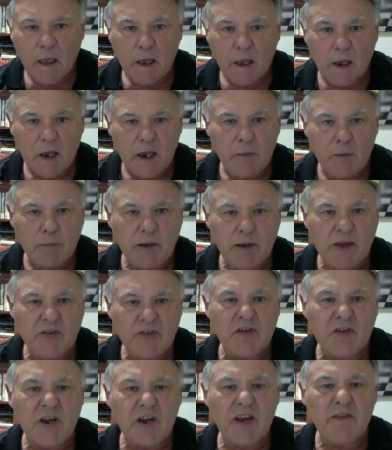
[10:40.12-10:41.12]
He plays
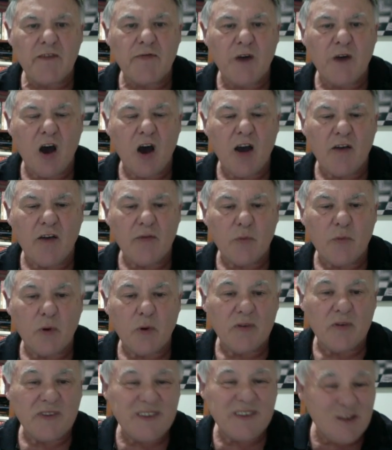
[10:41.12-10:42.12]
d5.
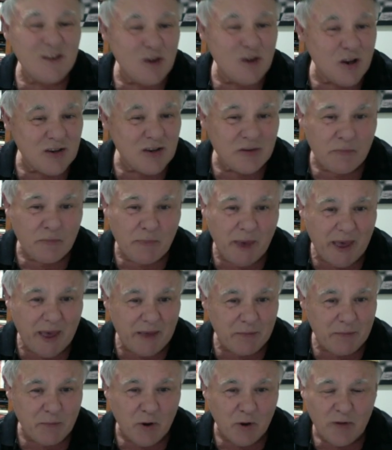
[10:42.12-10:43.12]
Well, not a
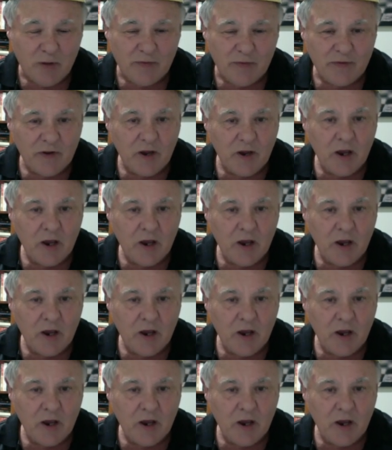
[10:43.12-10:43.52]
bad move.